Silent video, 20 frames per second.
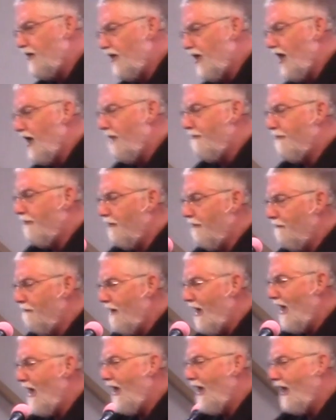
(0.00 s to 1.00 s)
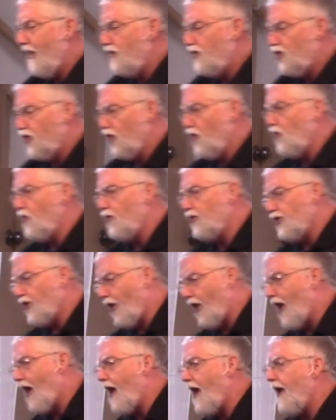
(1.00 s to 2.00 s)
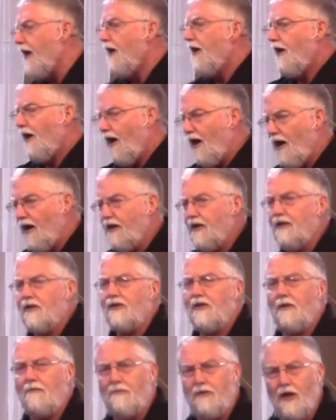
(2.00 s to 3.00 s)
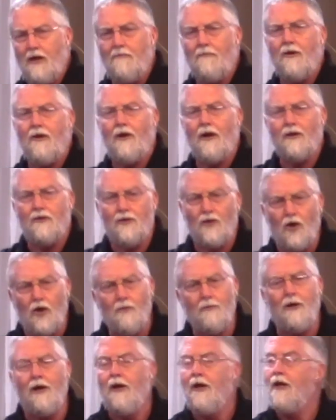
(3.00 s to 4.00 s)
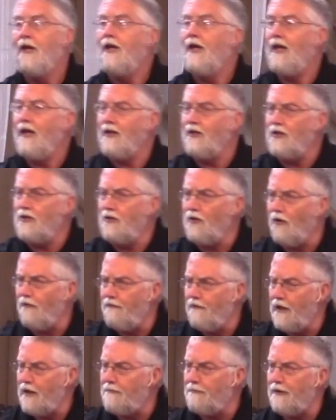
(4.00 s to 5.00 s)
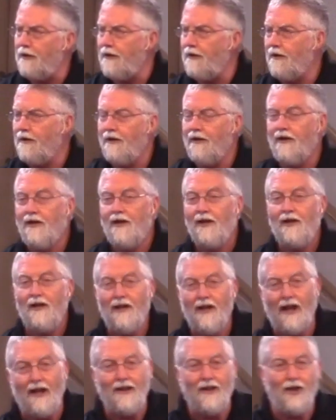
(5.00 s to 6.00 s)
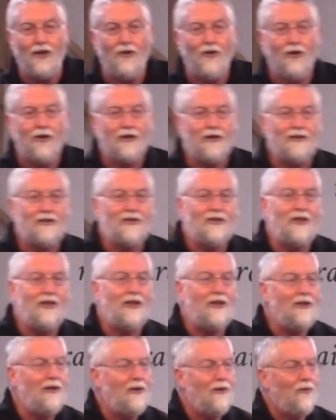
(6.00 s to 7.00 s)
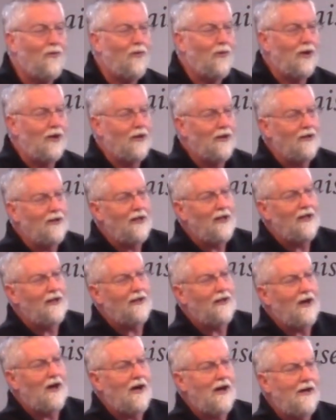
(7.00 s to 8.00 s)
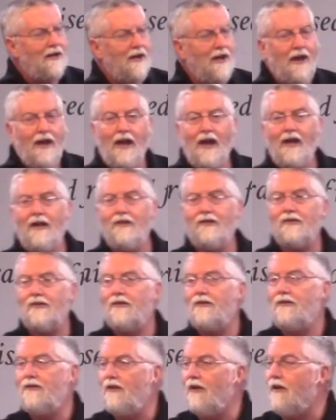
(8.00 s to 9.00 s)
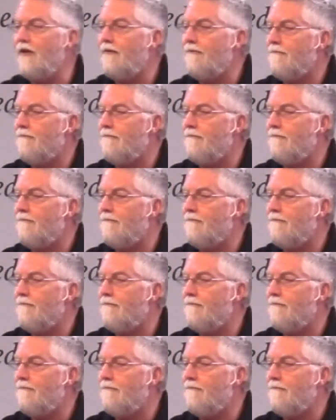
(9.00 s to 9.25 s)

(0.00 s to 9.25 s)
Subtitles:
April, May, June, July, August, September, October, into November. And then look and see what all God has done.